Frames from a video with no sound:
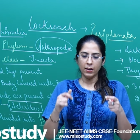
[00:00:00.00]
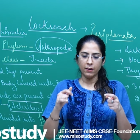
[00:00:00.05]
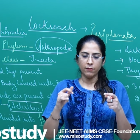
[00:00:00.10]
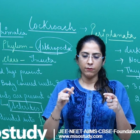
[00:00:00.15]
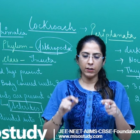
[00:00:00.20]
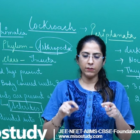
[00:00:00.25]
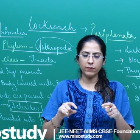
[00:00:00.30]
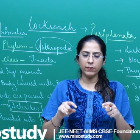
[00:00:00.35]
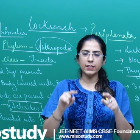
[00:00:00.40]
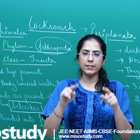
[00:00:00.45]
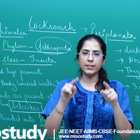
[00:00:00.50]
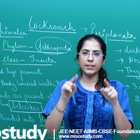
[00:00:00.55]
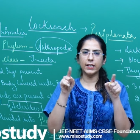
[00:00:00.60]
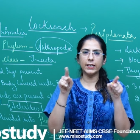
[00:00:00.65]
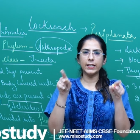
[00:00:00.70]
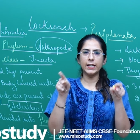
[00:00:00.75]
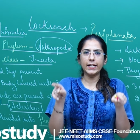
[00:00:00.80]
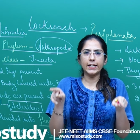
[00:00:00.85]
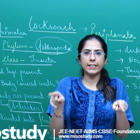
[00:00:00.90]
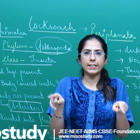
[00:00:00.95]
When we
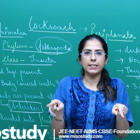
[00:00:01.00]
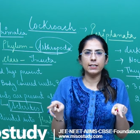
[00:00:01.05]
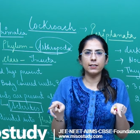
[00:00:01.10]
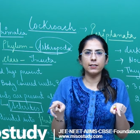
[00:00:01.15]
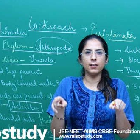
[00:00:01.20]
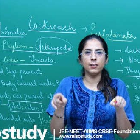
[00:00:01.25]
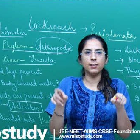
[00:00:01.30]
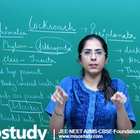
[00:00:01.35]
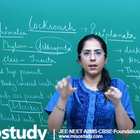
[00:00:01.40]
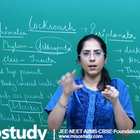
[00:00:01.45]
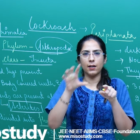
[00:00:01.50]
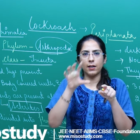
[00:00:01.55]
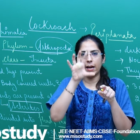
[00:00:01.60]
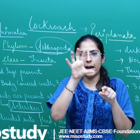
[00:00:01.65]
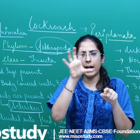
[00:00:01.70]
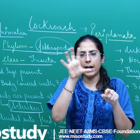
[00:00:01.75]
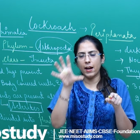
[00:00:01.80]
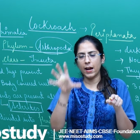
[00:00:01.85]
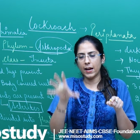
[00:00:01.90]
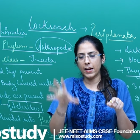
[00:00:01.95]
see the external, the
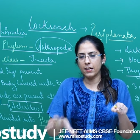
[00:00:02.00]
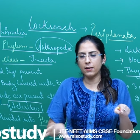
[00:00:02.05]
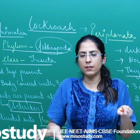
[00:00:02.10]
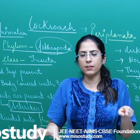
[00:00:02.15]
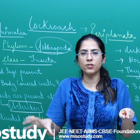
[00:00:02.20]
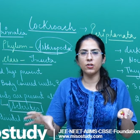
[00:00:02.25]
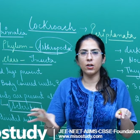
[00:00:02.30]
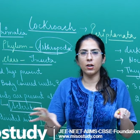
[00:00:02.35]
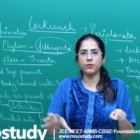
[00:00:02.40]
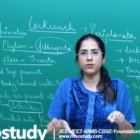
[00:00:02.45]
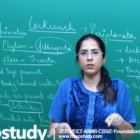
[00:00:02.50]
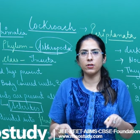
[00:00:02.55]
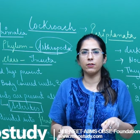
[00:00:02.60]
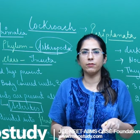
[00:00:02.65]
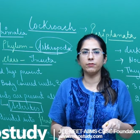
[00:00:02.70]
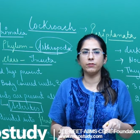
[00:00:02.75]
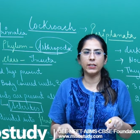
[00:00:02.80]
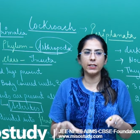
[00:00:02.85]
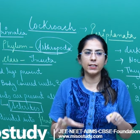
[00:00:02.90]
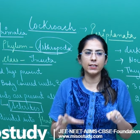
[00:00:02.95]
end structure
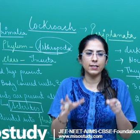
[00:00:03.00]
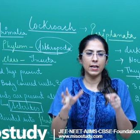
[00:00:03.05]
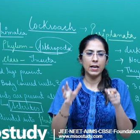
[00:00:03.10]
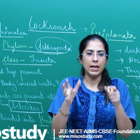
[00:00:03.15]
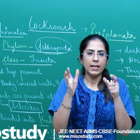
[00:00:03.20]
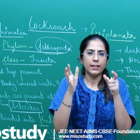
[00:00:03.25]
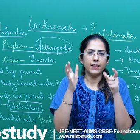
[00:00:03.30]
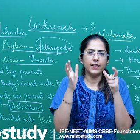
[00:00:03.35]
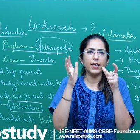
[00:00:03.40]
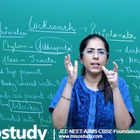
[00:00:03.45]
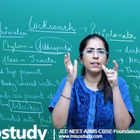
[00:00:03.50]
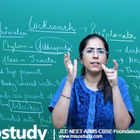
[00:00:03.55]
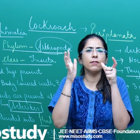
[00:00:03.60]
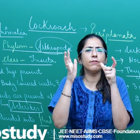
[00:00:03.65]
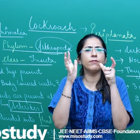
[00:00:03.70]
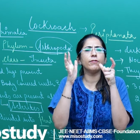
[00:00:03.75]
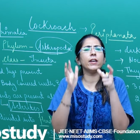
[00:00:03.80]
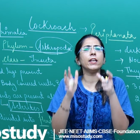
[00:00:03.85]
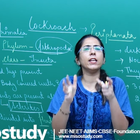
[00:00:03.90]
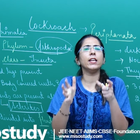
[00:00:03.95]
of these, there is
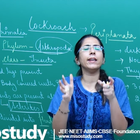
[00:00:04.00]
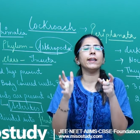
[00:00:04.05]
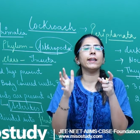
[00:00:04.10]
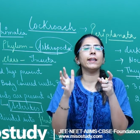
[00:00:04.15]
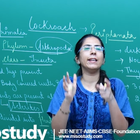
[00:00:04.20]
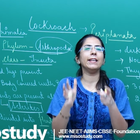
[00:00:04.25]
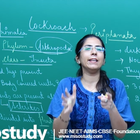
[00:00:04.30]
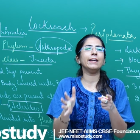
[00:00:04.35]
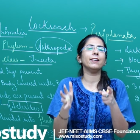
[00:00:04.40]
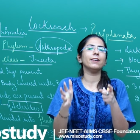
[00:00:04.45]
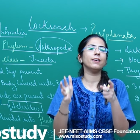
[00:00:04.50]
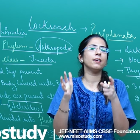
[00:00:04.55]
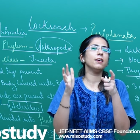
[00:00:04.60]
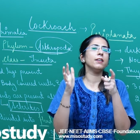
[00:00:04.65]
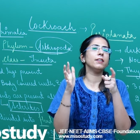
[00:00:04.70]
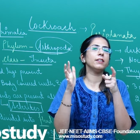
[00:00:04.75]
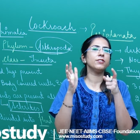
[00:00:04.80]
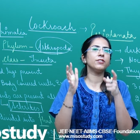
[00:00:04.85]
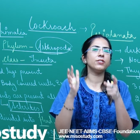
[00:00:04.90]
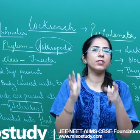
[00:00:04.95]
a very clear
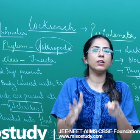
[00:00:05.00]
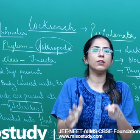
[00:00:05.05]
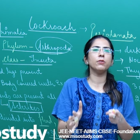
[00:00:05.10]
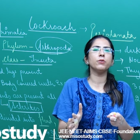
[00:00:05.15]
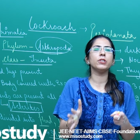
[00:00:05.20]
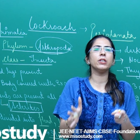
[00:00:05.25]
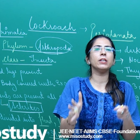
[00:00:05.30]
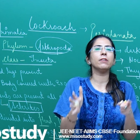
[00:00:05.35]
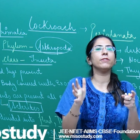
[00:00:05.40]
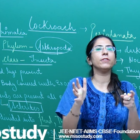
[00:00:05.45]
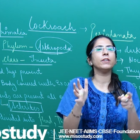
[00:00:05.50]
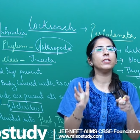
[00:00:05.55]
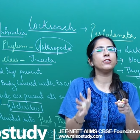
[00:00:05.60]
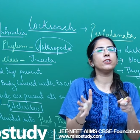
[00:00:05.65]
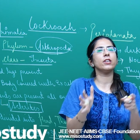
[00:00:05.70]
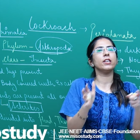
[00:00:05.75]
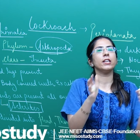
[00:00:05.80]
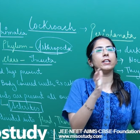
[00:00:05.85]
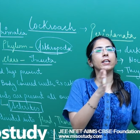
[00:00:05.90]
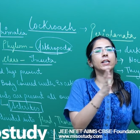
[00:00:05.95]
cut distinguishing
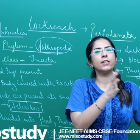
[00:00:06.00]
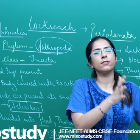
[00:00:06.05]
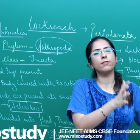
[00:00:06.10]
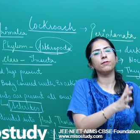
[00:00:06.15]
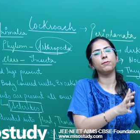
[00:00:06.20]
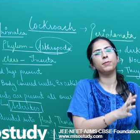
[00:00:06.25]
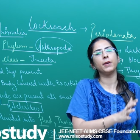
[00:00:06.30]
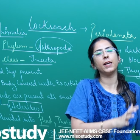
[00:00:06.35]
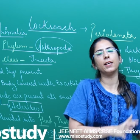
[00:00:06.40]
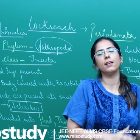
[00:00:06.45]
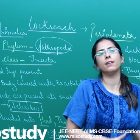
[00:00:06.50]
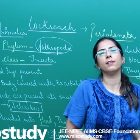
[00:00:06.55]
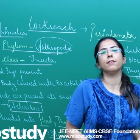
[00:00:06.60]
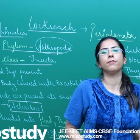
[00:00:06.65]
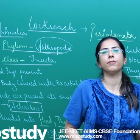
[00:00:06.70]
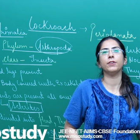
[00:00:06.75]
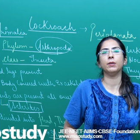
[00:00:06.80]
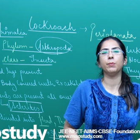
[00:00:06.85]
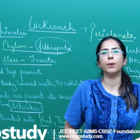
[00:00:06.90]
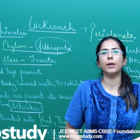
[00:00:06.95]
feature in case of male and the
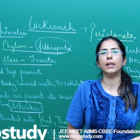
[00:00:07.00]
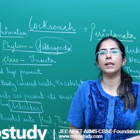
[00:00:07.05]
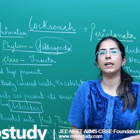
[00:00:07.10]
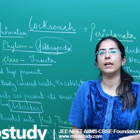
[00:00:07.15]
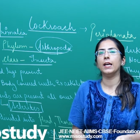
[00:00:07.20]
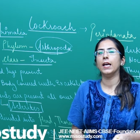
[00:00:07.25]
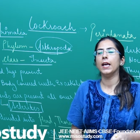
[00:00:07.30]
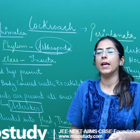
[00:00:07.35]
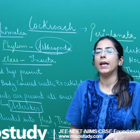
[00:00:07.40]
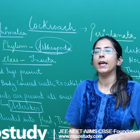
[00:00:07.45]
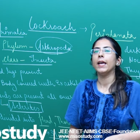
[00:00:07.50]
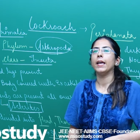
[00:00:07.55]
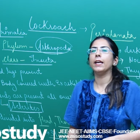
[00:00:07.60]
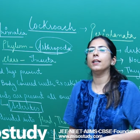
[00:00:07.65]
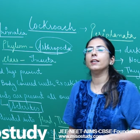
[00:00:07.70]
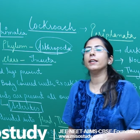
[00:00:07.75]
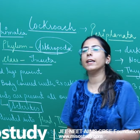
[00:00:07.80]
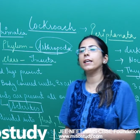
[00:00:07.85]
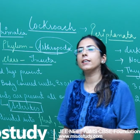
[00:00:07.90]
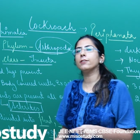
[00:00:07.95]
female.
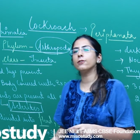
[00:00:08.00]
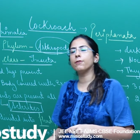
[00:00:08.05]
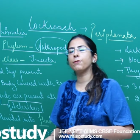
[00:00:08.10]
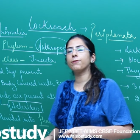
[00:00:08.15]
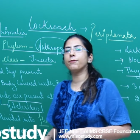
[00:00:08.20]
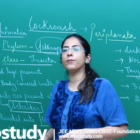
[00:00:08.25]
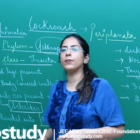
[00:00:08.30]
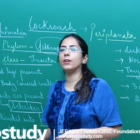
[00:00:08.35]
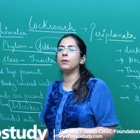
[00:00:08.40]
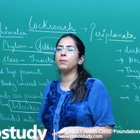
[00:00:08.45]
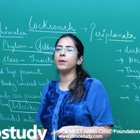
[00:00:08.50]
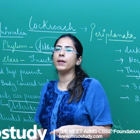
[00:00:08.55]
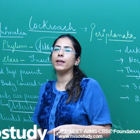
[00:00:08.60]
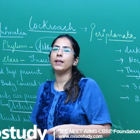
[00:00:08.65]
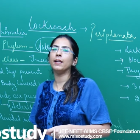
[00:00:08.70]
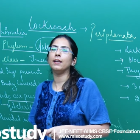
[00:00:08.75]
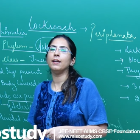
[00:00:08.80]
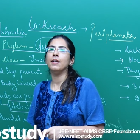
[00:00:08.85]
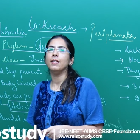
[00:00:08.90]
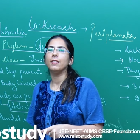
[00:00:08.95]
In case of
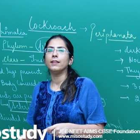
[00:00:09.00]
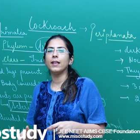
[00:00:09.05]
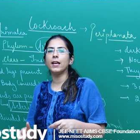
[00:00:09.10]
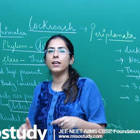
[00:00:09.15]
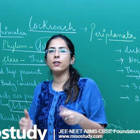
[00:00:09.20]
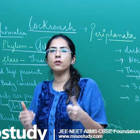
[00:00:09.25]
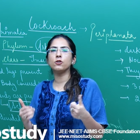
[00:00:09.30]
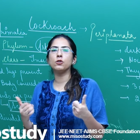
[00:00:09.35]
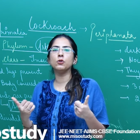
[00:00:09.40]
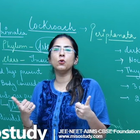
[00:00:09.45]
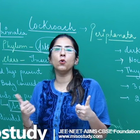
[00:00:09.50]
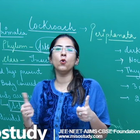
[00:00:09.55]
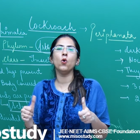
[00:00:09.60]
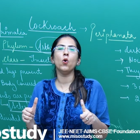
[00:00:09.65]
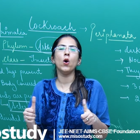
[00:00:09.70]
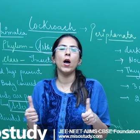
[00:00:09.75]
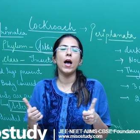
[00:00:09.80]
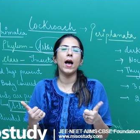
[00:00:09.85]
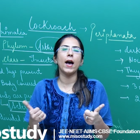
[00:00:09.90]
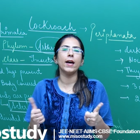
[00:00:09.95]
female, there is
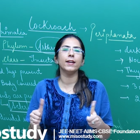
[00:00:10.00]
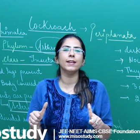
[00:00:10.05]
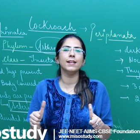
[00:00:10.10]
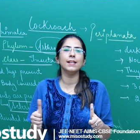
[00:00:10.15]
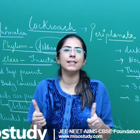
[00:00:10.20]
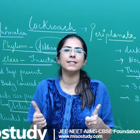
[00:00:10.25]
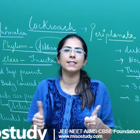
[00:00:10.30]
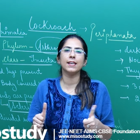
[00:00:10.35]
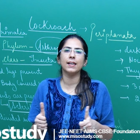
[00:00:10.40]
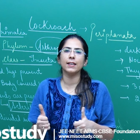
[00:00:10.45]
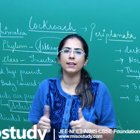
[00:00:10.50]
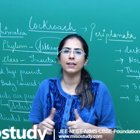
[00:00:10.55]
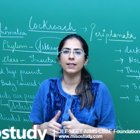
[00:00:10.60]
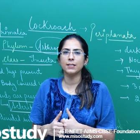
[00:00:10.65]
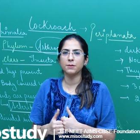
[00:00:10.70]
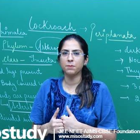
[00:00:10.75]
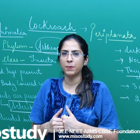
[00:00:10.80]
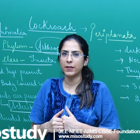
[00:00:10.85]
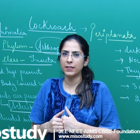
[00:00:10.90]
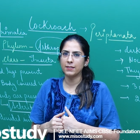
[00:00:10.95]
no anal
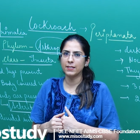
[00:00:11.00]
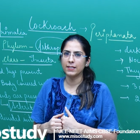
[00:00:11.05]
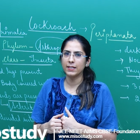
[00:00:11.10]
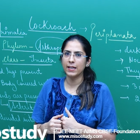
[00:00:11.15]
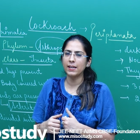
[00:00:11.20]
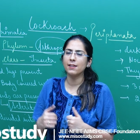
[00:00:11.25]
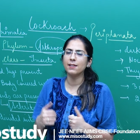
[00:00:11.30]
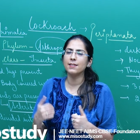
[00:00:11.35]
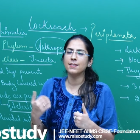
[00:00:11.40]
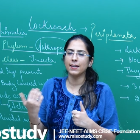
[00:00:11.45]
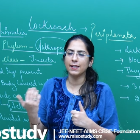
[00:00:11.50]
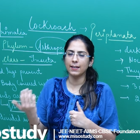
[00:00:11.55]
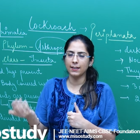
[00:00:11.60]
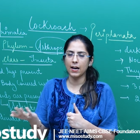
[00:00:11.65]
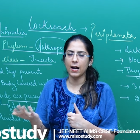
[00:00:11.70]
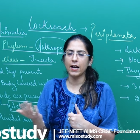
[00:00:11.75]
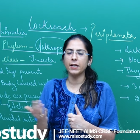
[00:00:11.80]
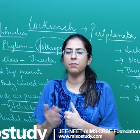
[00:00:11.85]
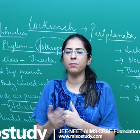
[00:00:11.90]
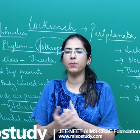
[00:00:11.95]
cerci present, anal
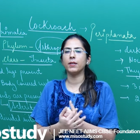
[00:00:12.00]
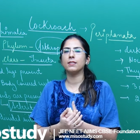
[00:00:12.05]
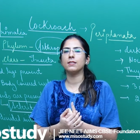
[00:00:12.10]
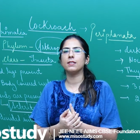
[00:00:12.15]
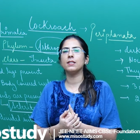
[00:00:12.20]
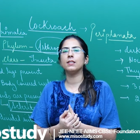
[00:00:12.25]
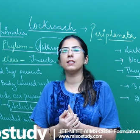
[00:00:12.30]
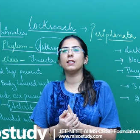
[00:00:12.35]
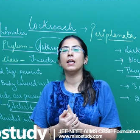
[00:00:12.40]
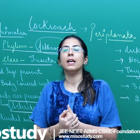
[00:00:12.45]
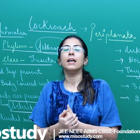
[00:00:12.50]
cerci present,